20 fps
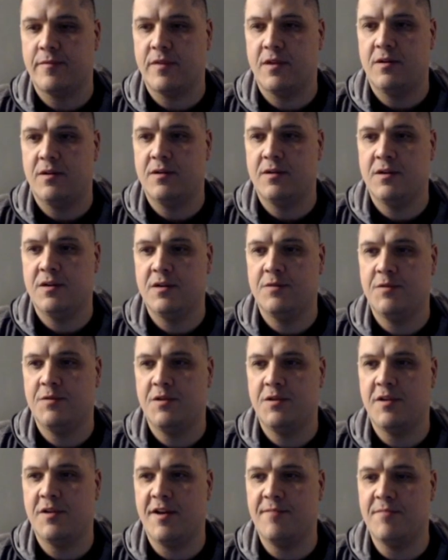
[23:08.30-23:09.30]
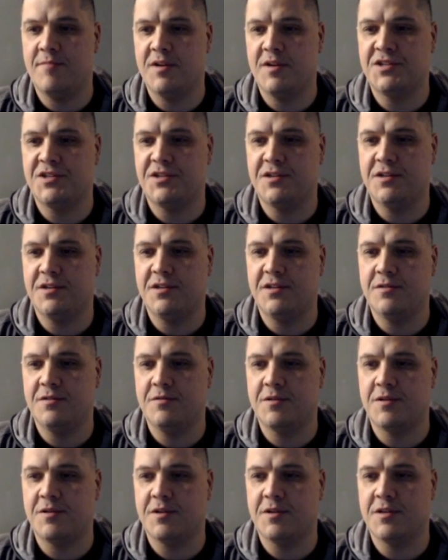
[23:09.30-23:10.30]
We don't have much to deal
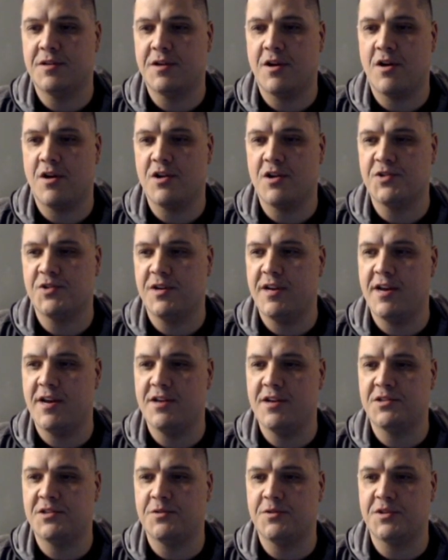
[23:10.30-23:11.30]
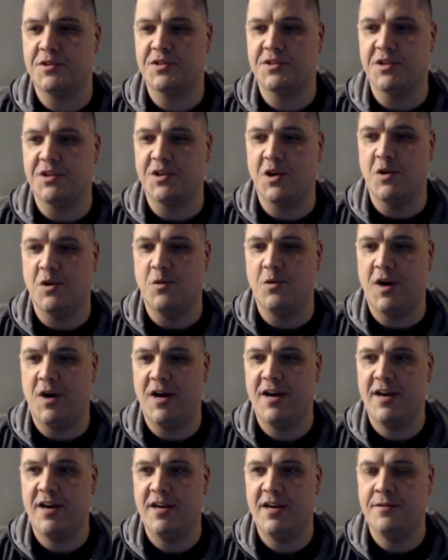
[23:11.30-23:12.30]
with the guards right now, so we're just going to go
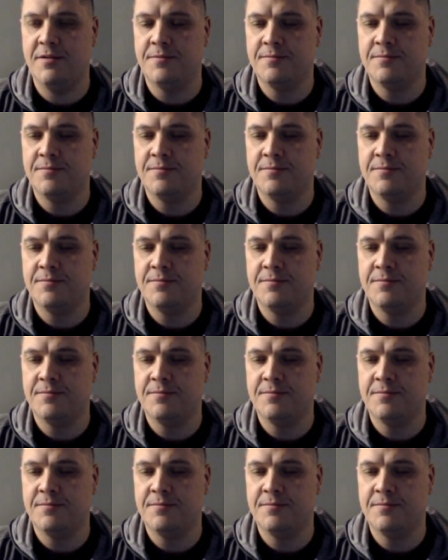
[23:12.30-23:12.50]
wide.